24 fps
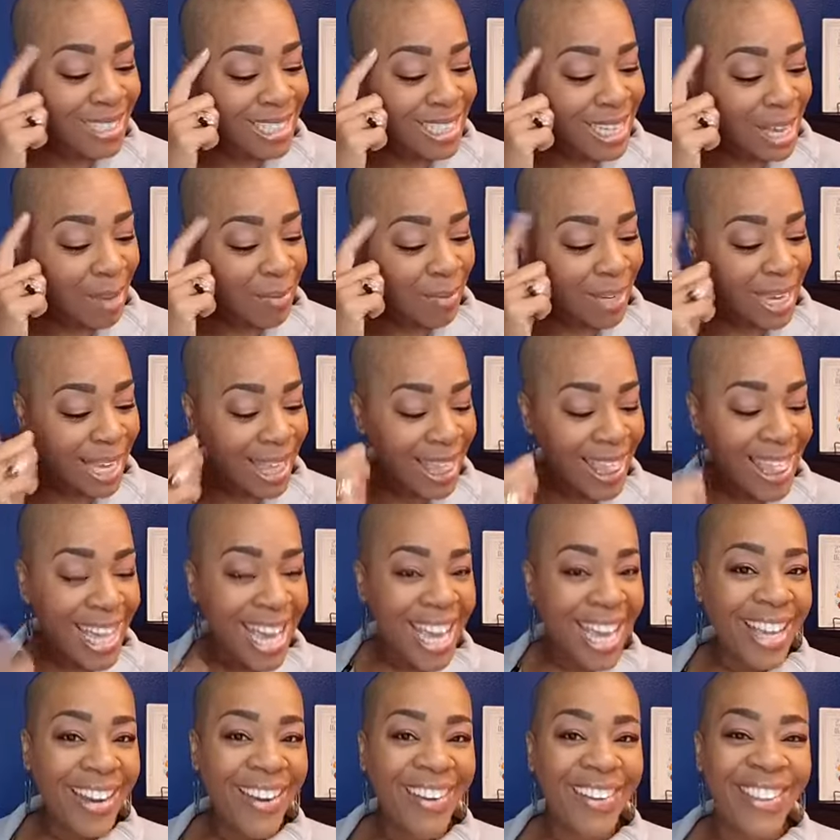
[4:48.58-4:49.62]
Time to get
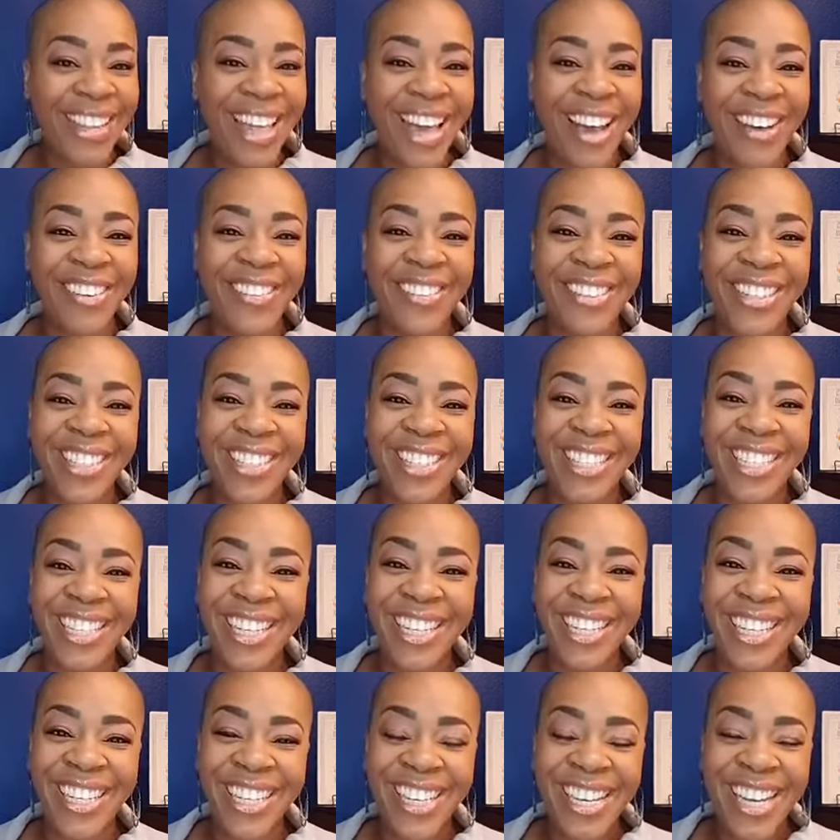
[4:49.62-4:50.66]
thinking on that one.
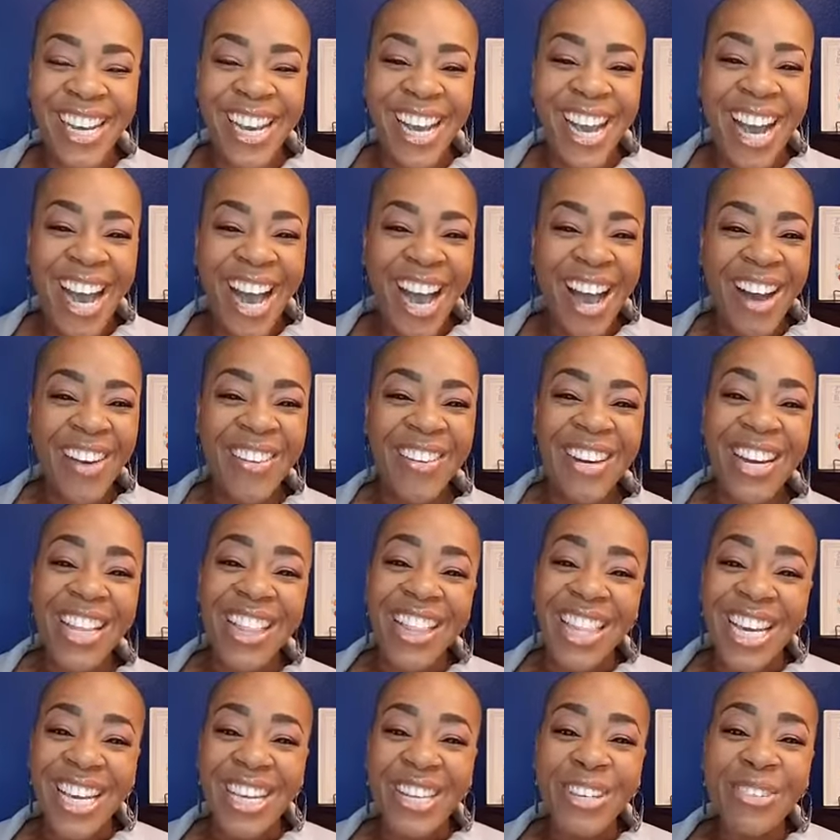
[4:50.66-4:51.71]
I want to
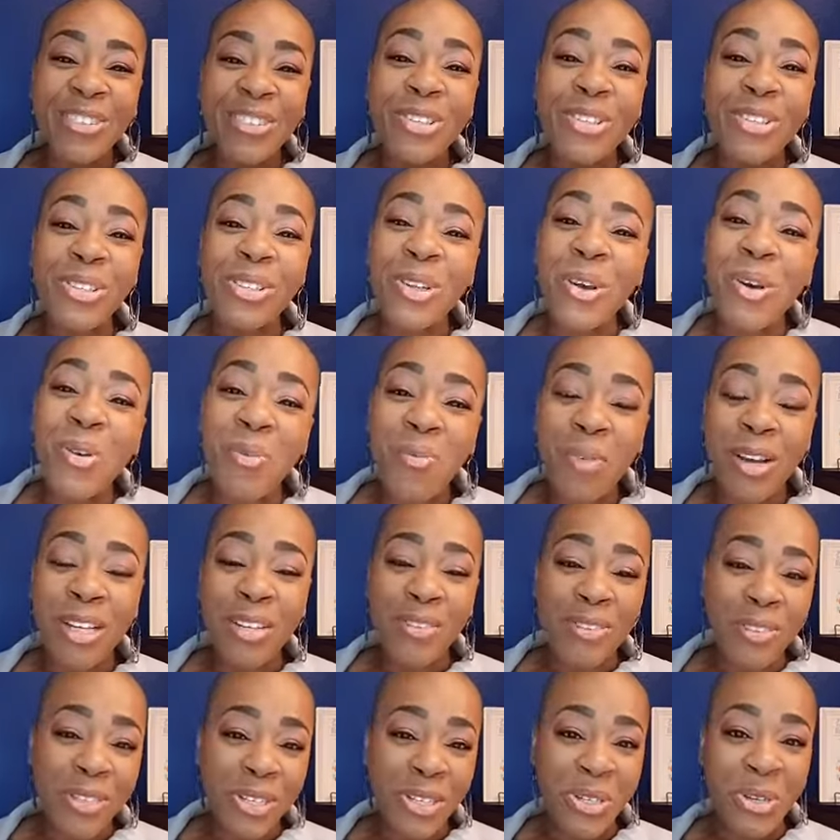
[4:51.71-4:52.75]
thank you so much
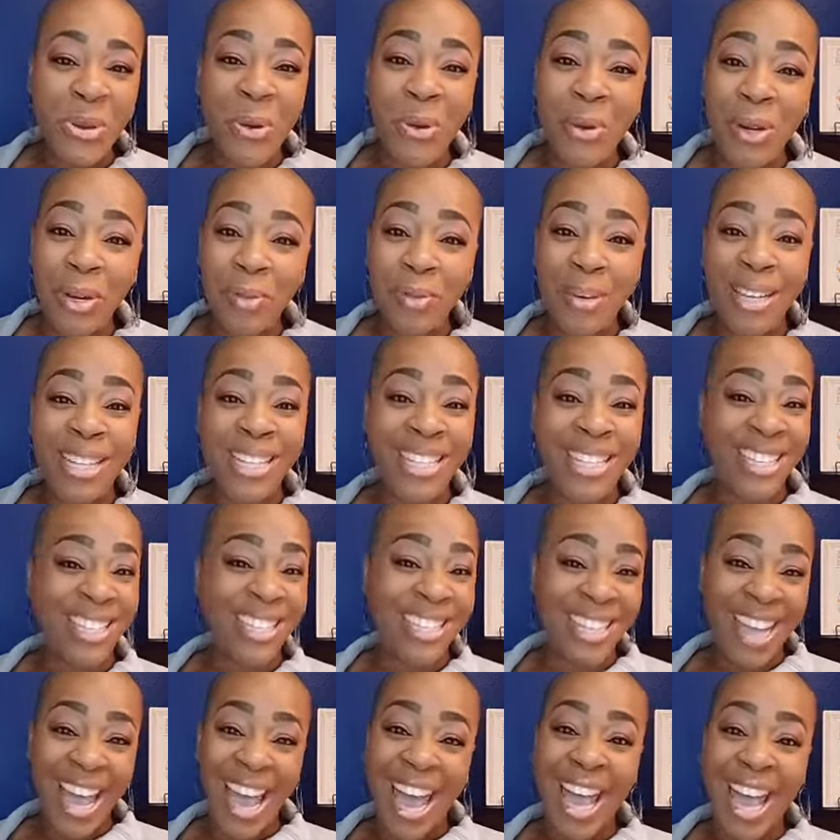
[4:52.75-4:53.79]
for joining me
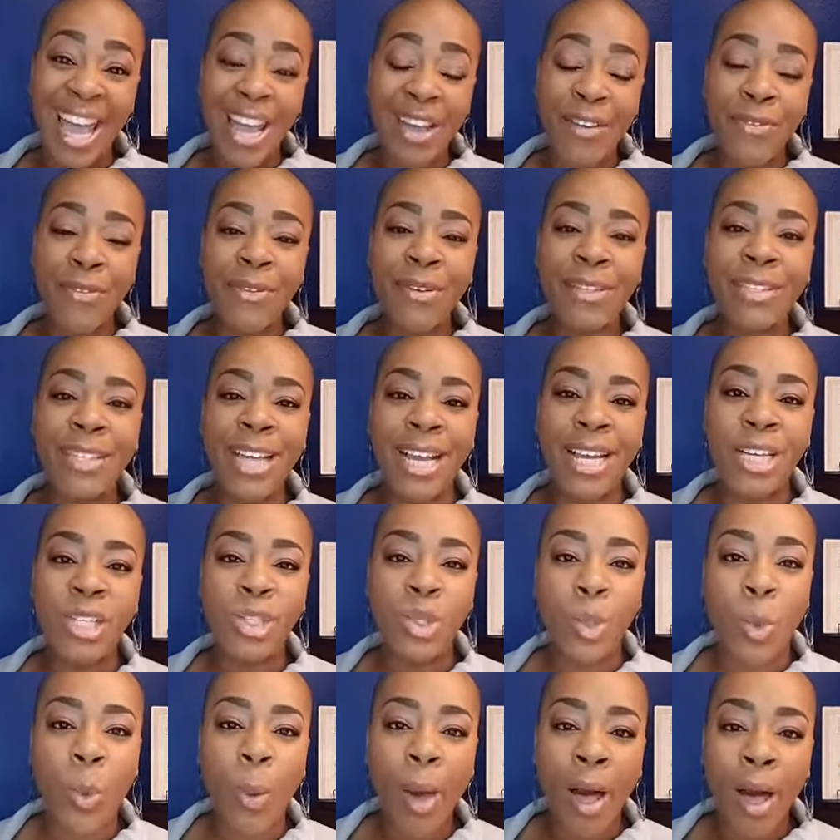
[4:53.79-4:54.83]
today for day
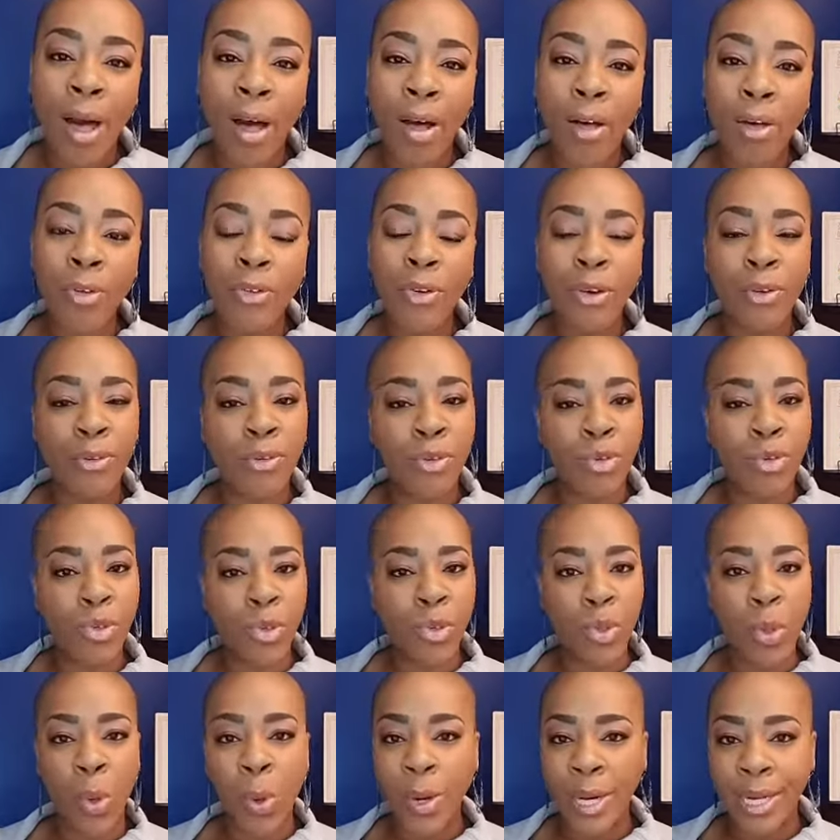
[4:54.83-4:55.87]
12 of
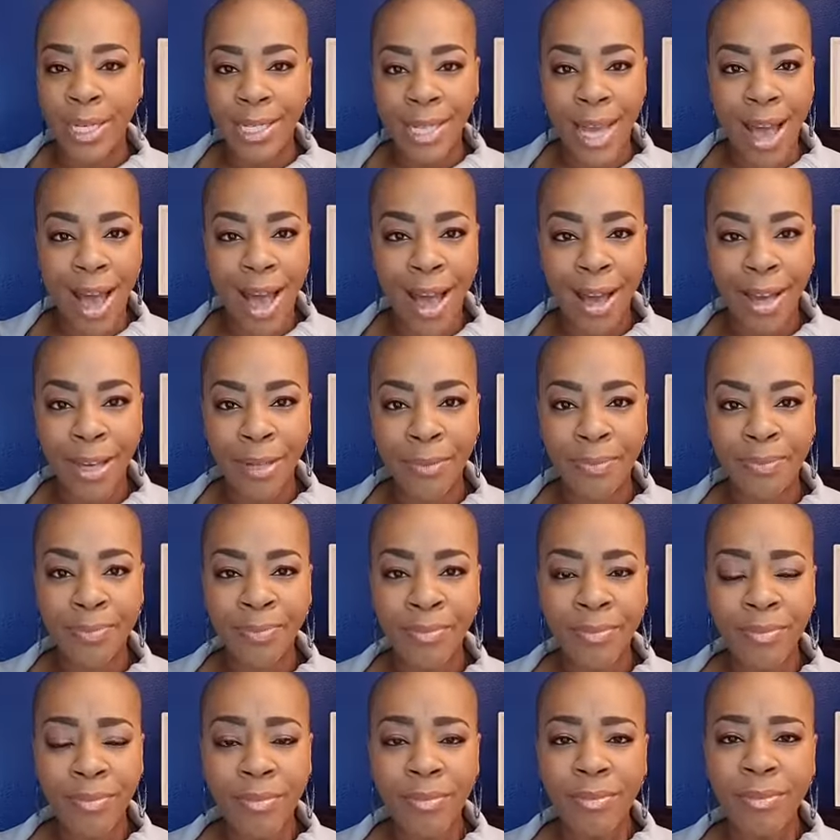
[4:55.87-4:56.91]
story time.
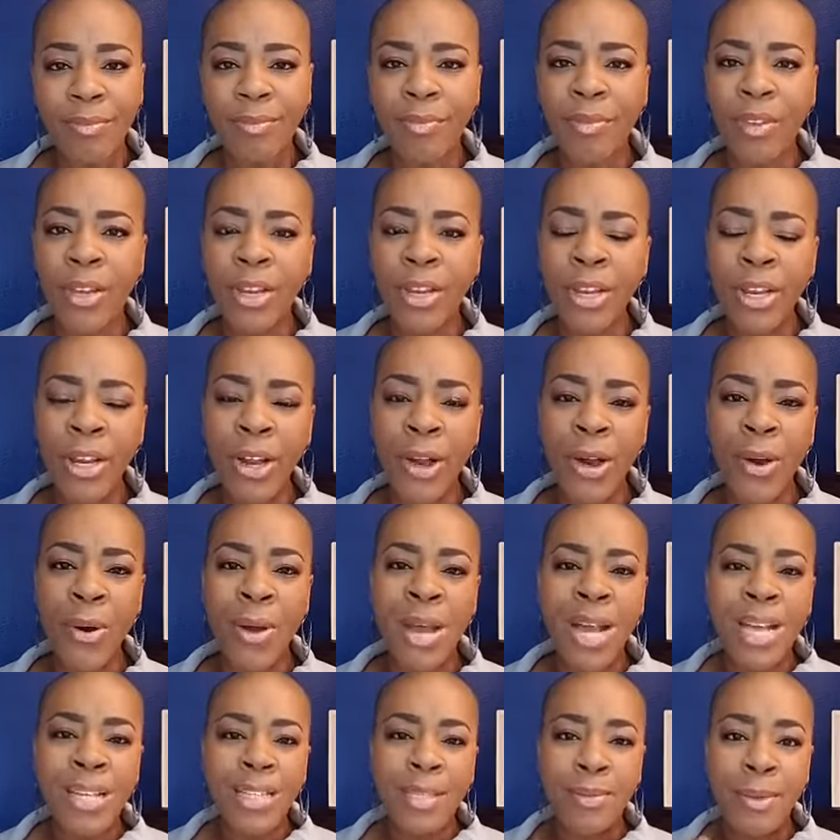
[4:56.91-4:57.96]

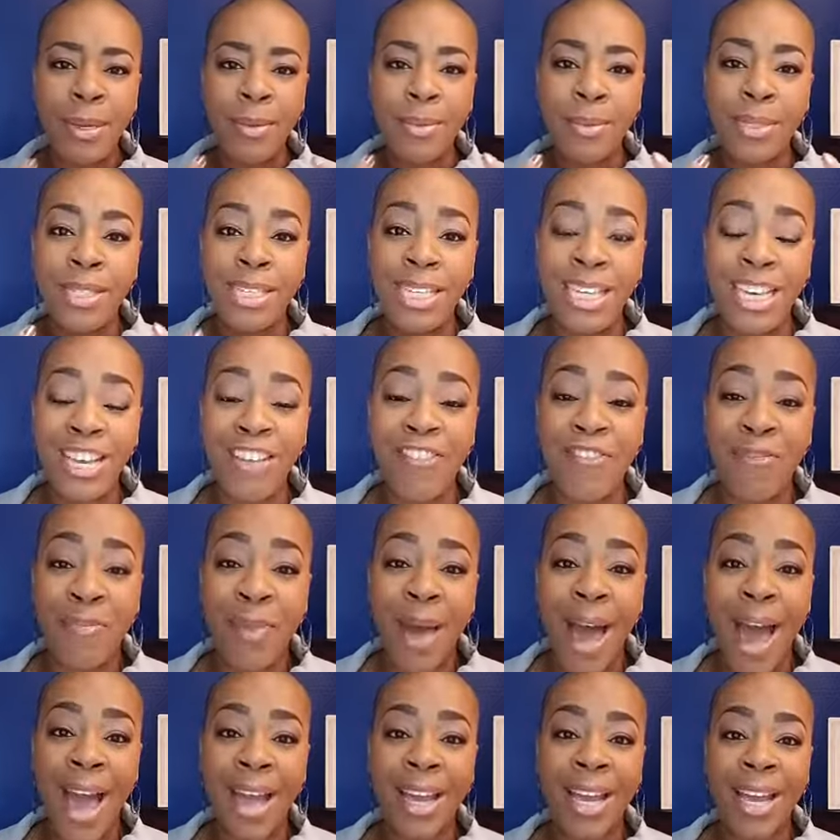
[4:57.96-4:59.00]
to be able to give
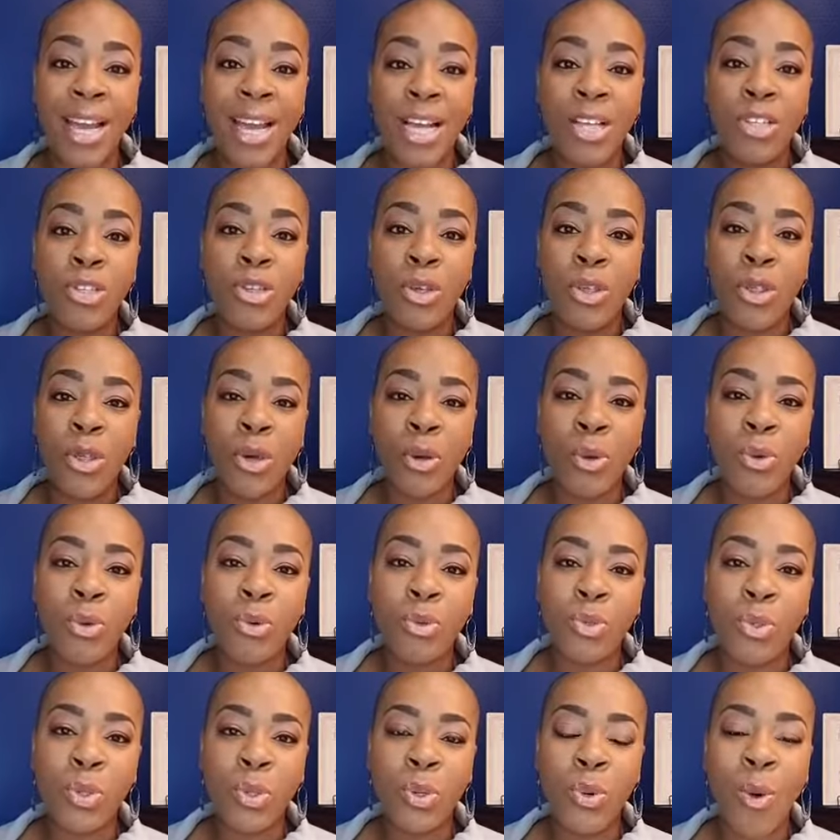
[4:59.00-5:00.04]
back to
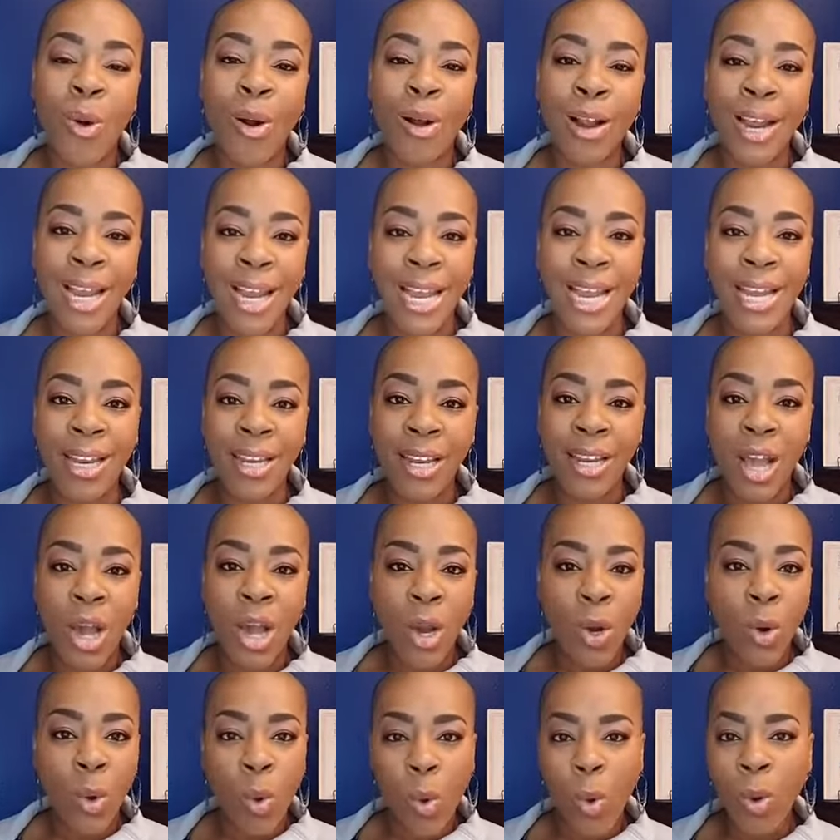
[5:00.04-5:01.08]
those who are in
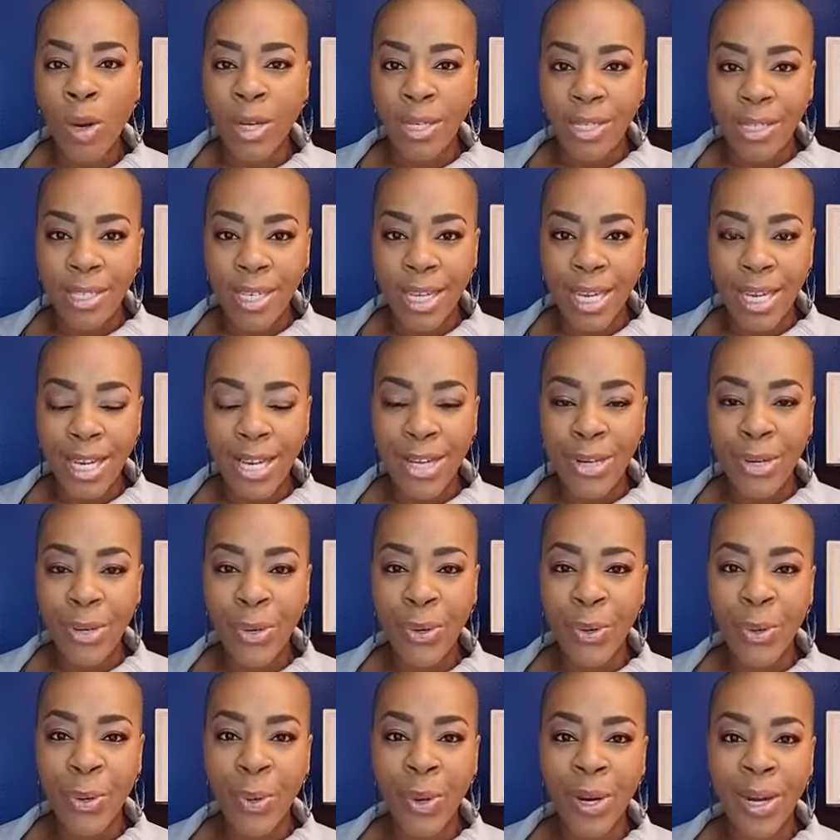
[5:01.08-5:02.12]
quarantine,
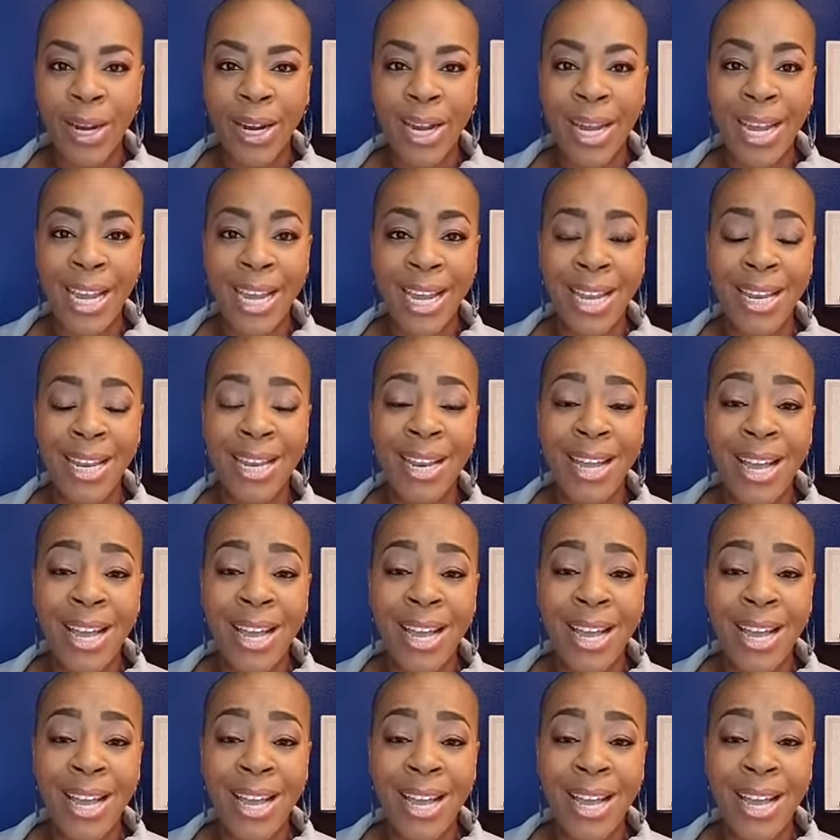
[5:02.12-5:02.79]
who are in